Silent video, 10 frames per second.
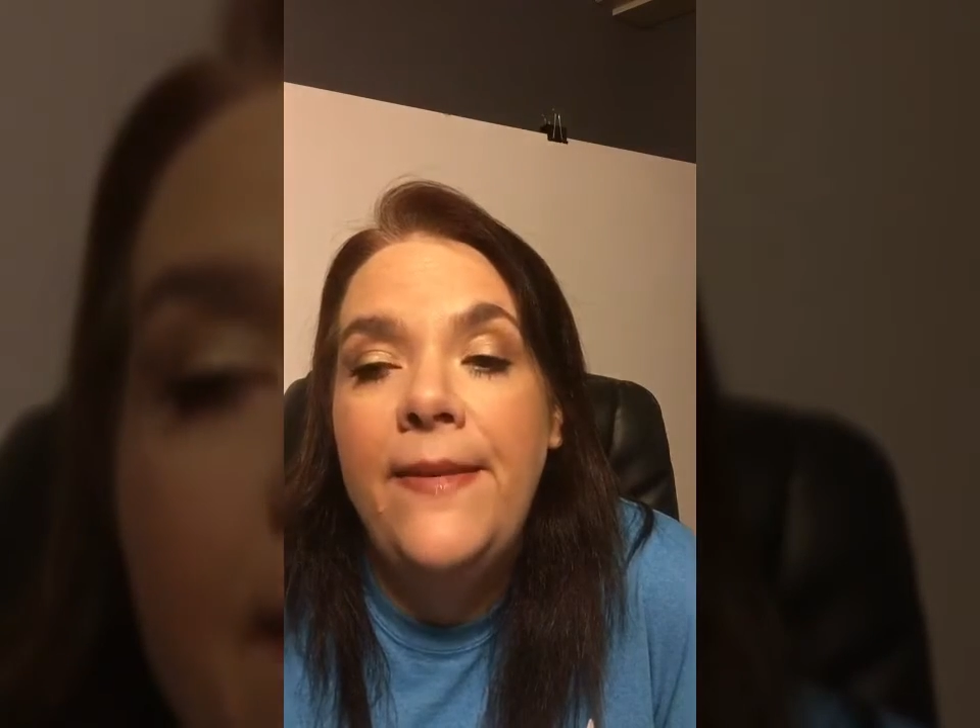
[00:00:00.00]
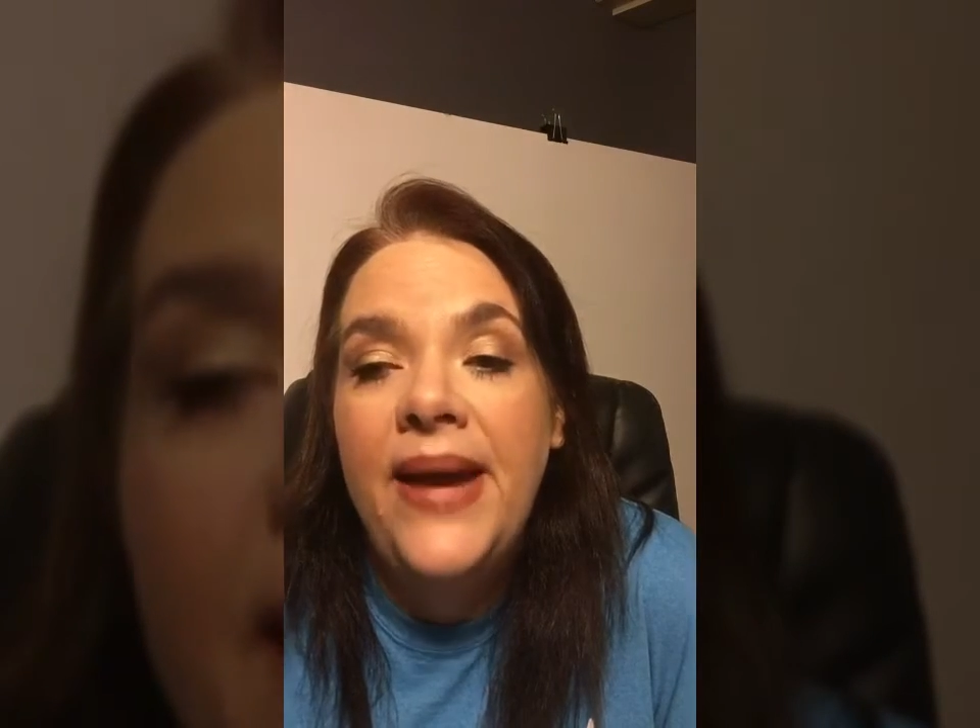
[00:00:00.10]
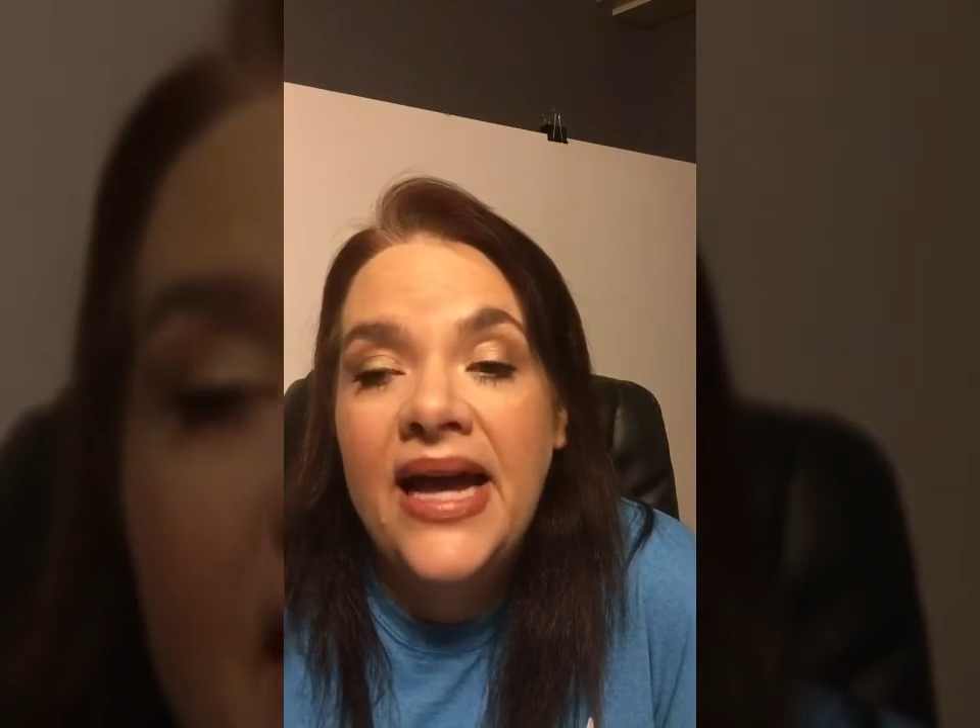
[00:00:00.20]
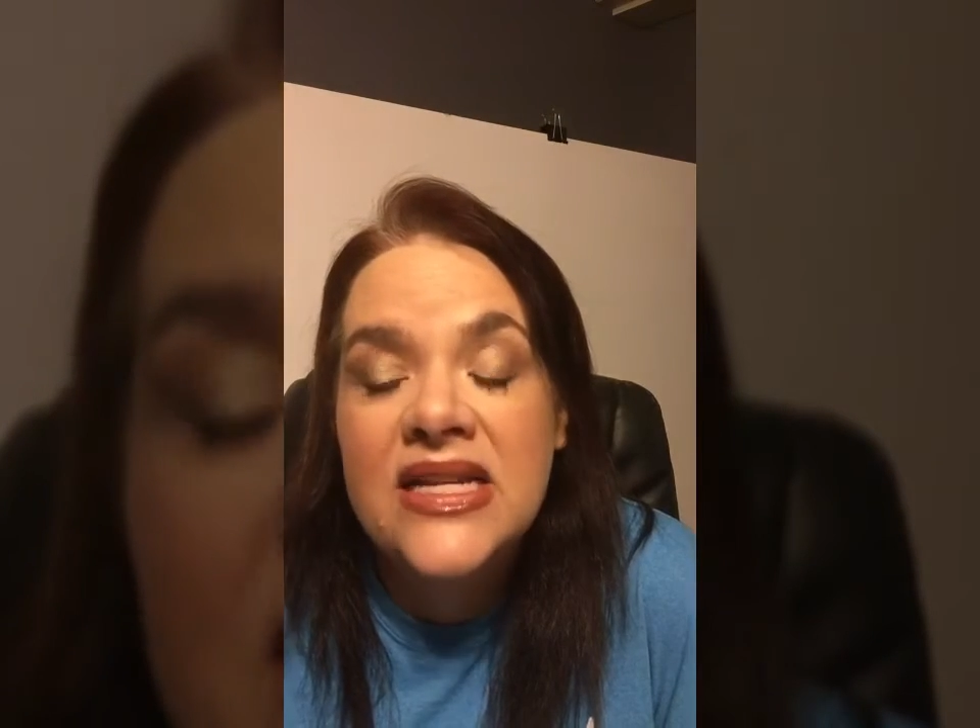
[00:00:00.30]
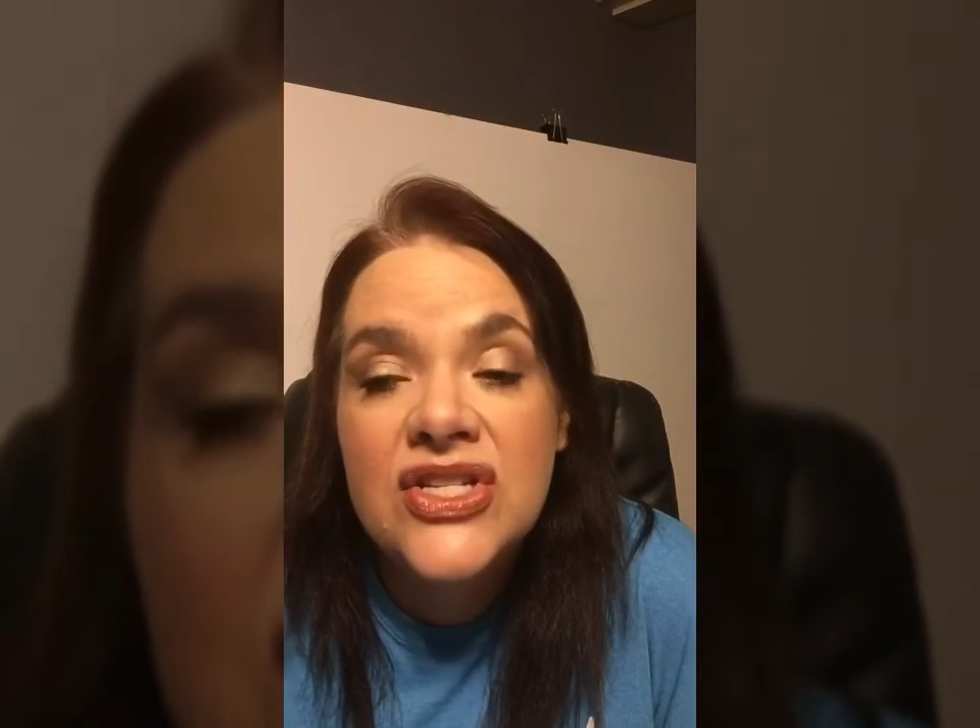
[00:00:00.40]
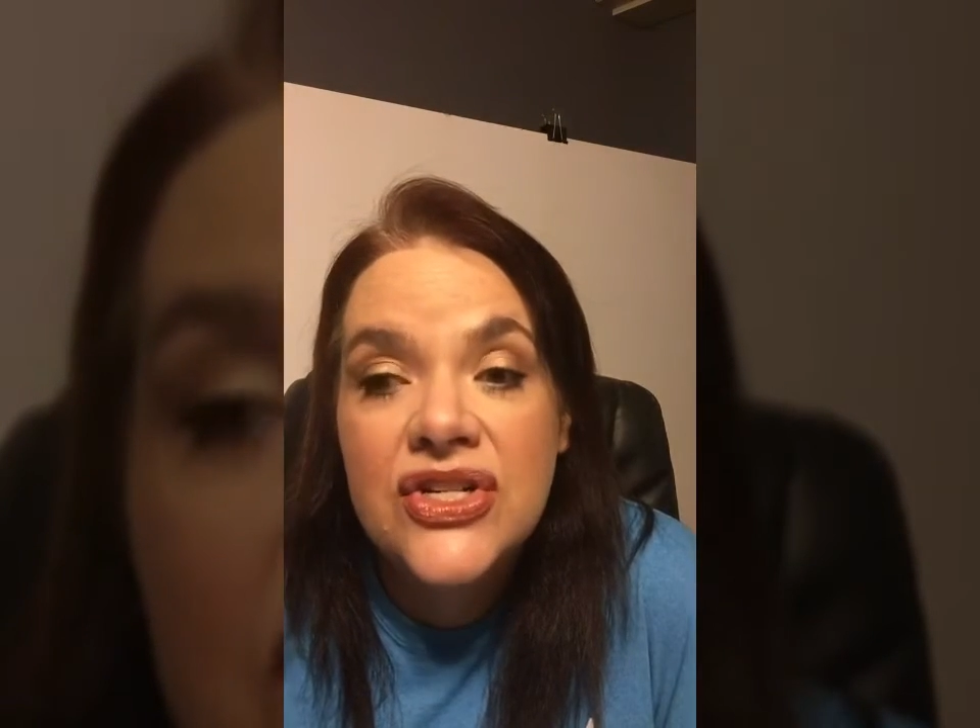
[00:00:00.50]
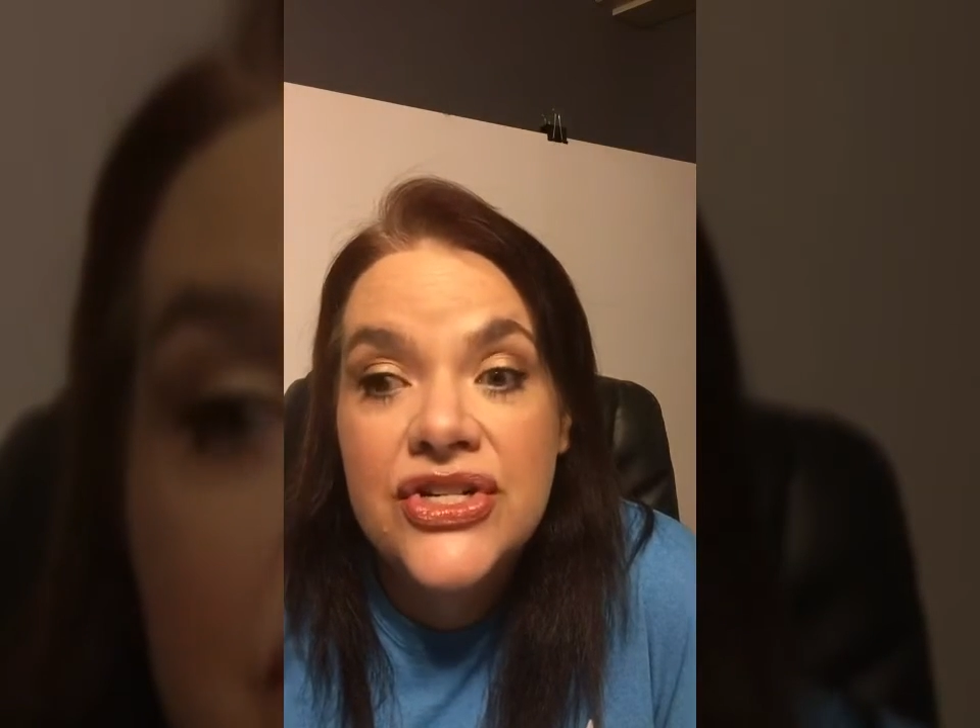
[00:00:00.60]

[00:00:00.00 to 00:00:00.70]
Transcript: my past